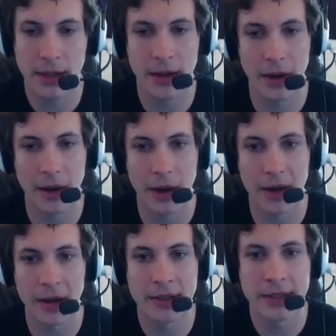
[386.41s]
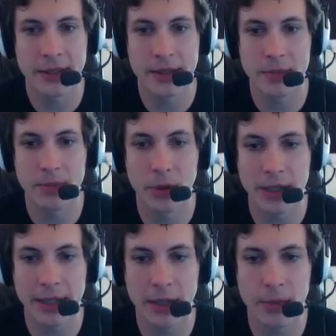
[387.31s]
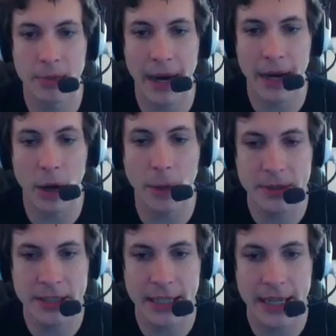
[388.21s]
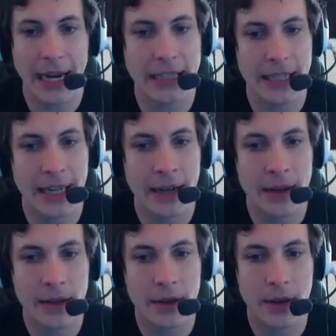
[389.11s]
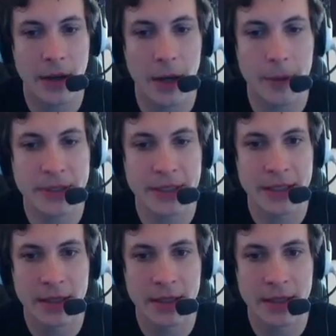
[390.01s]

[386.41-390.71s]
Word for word: Aw, poor little bear. Oops-a-daisy. Oops.